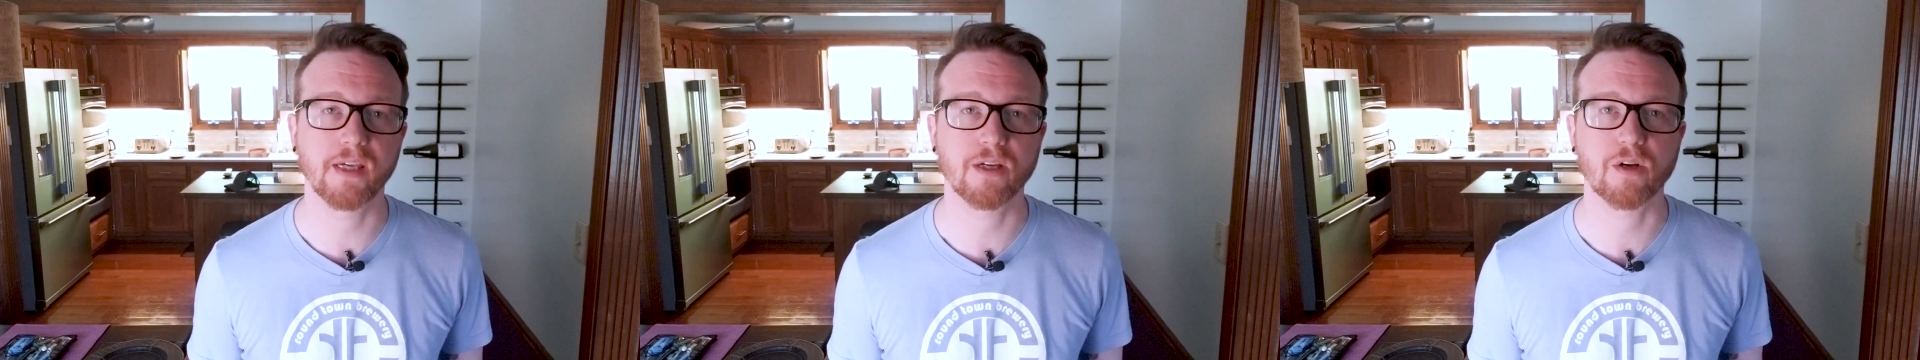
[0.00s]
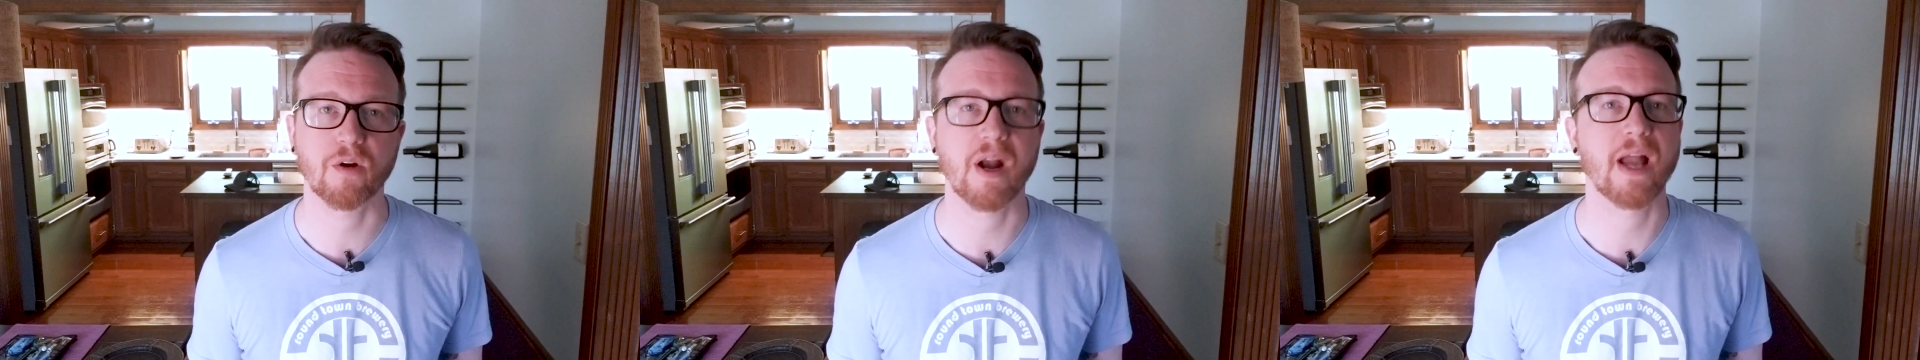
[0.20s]

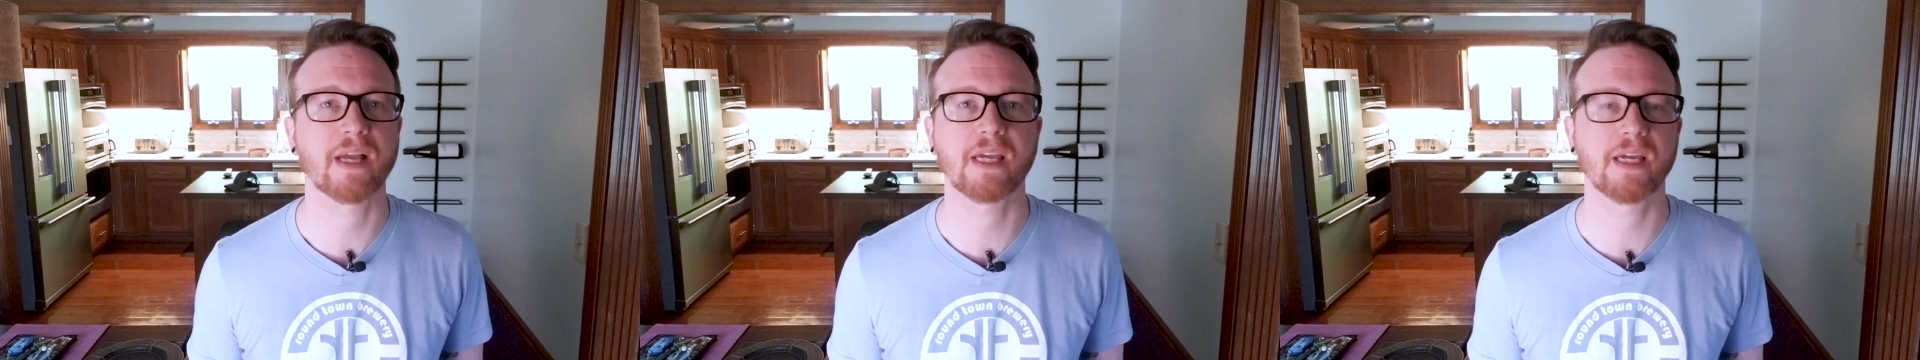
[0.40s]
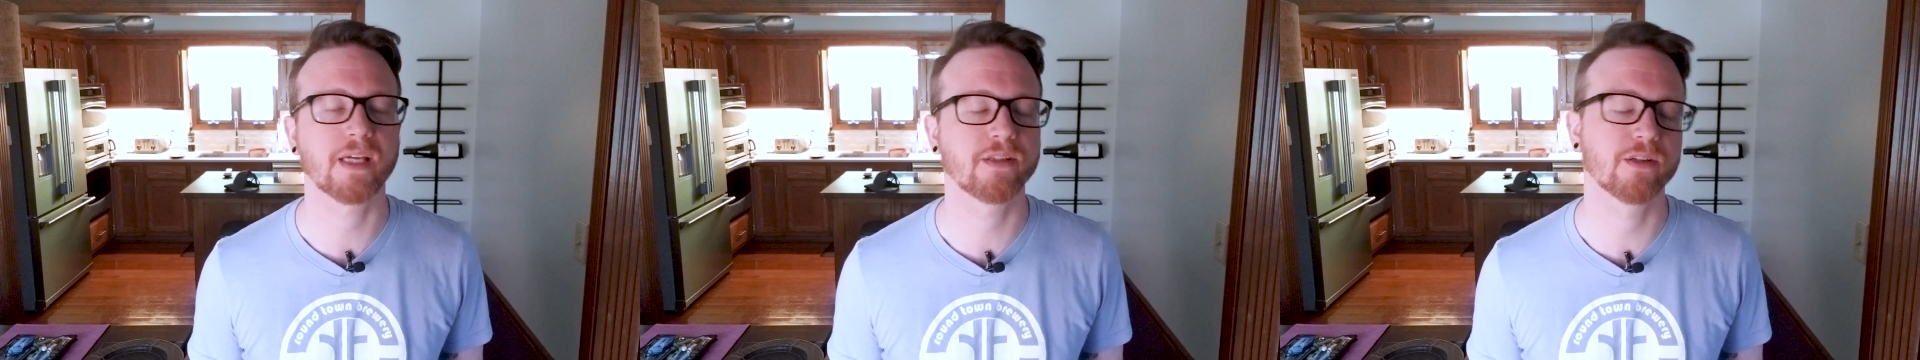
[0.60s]

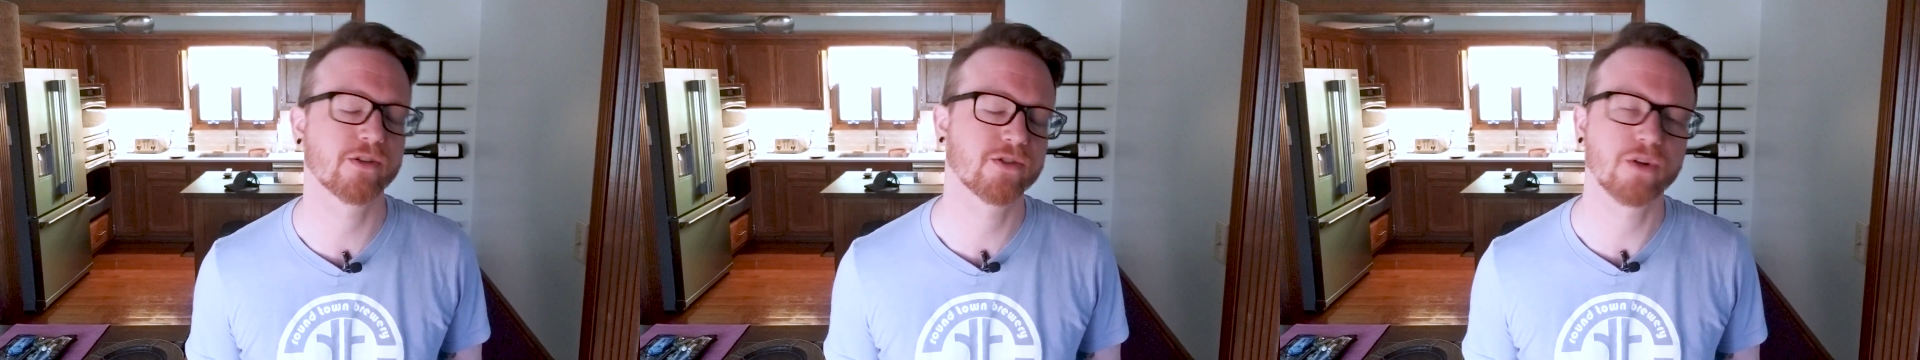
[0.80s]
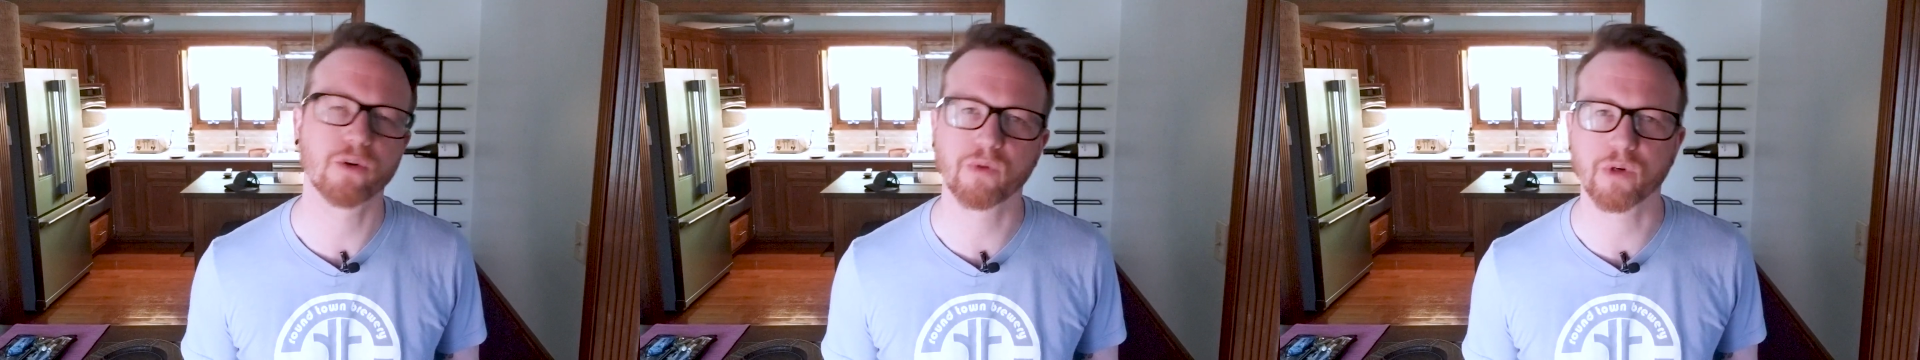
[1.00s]
cracking. There's
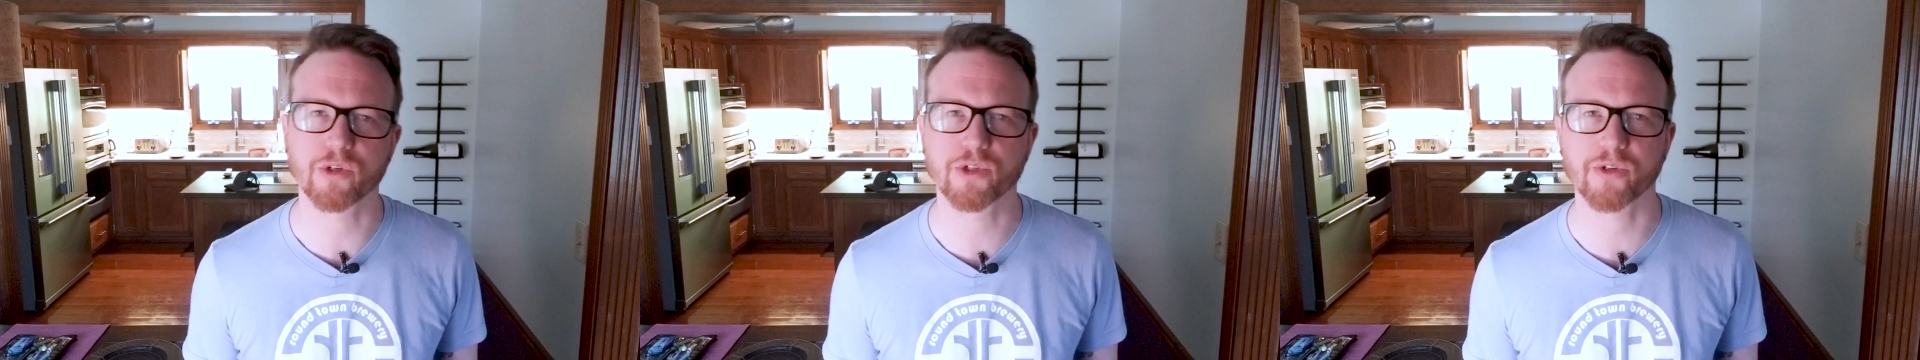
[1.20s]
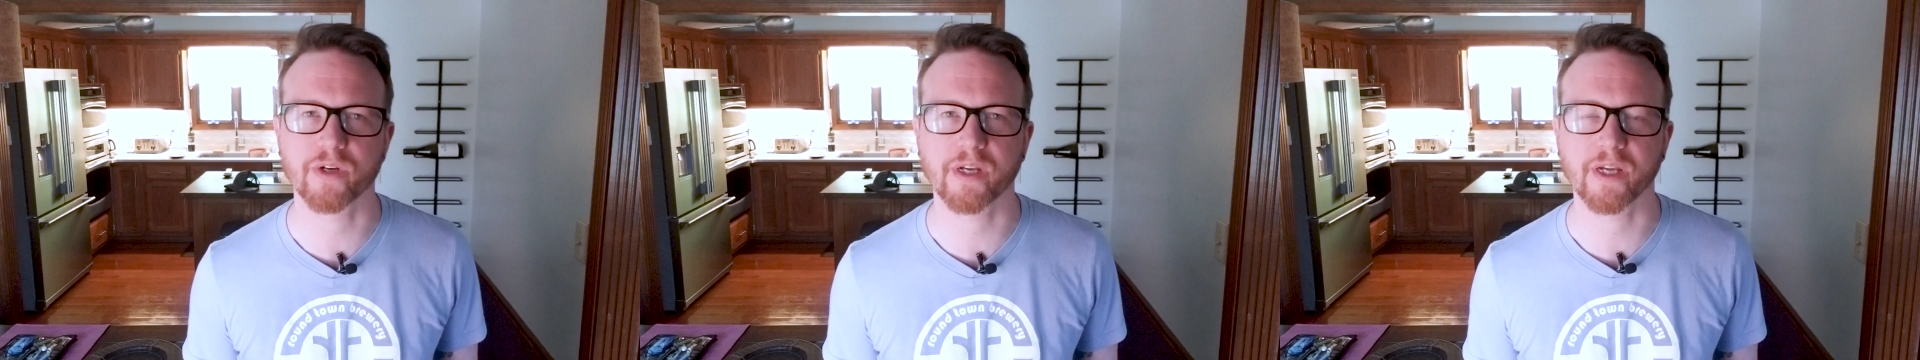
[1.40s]
no real
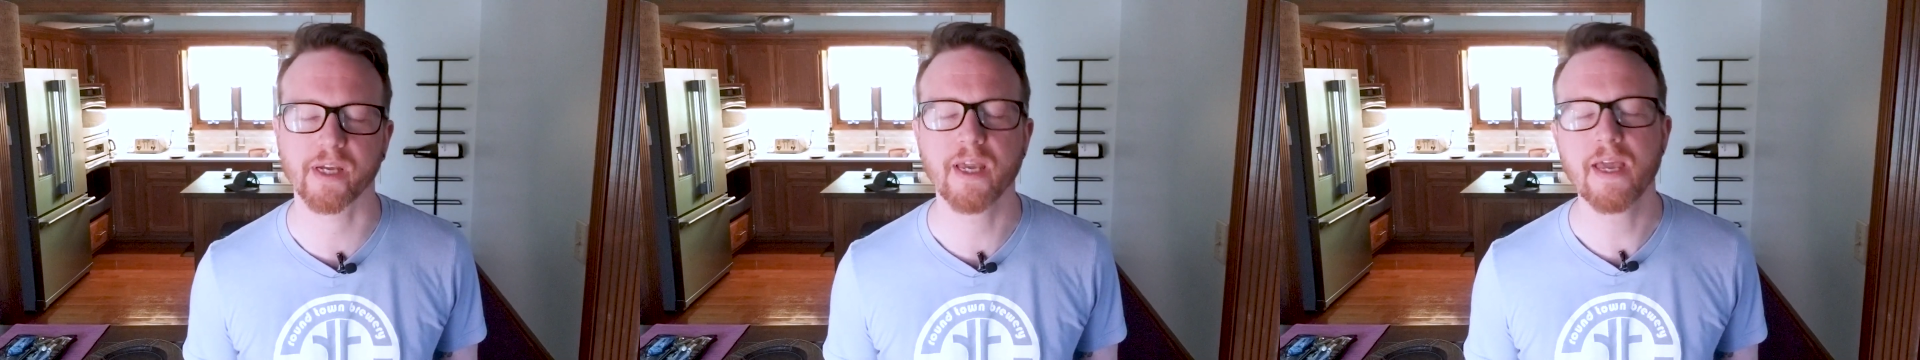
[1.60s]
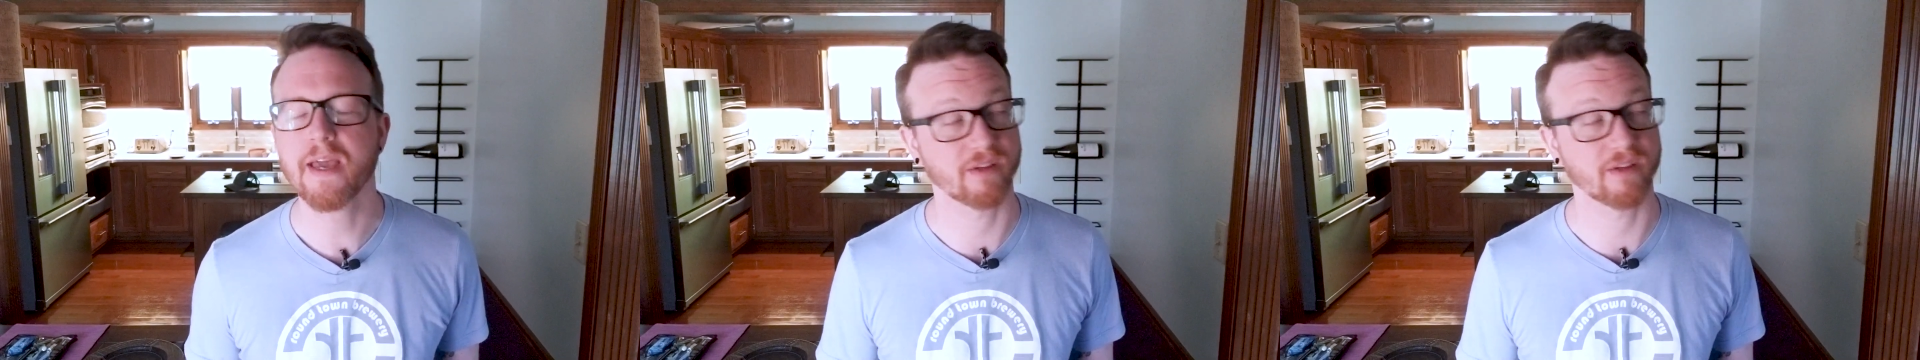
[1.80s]
shrinking.